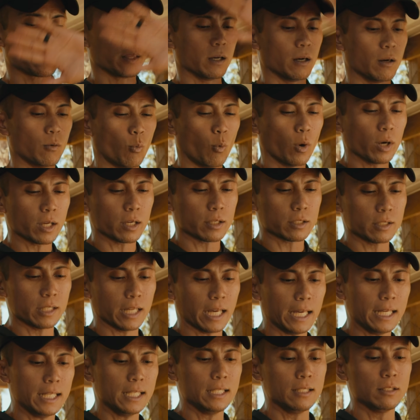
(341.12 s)

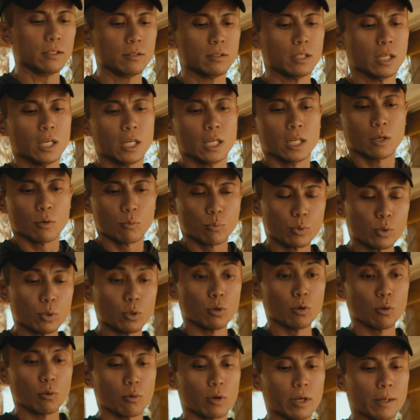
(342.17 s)
180
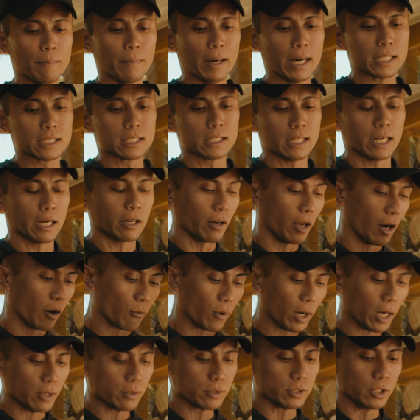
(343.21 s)
rule imaginary
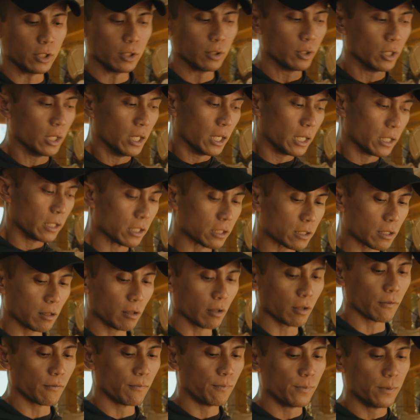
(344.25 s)
around you, this
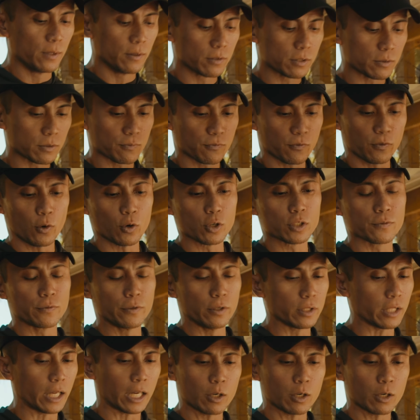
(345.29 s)
little force field.